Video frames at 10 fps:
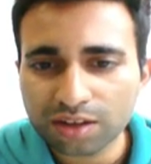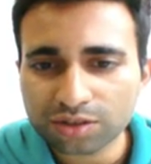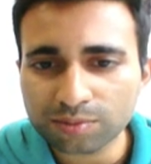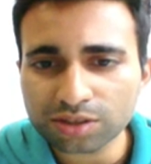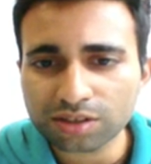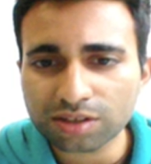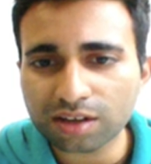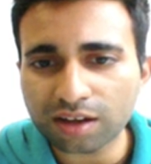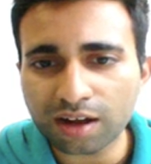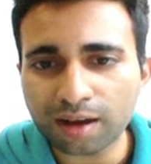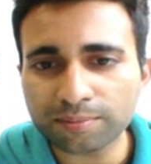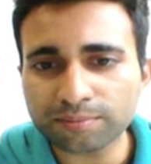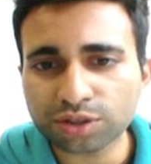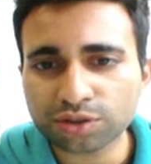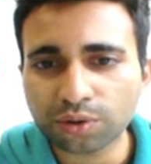So I'm just going
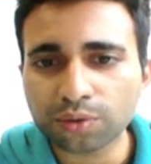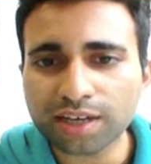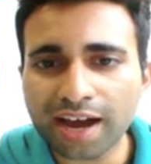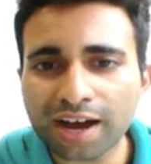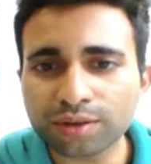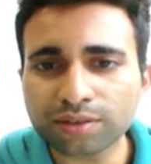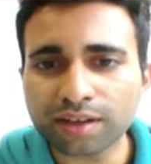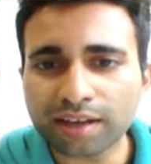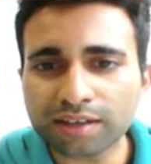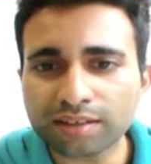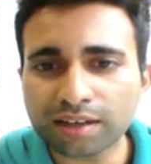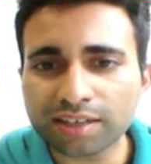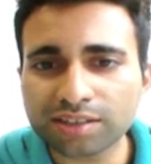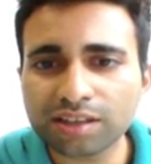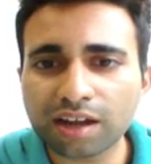to scroll down, and
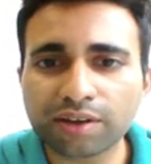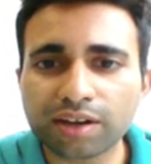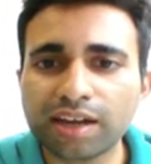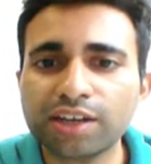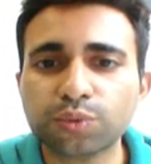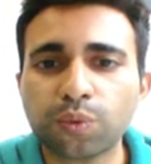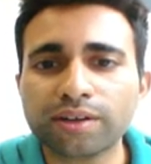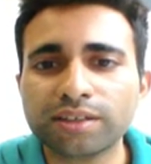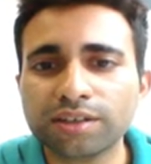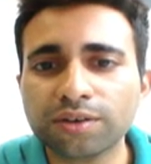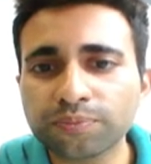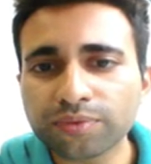I see that I've got a h1 here.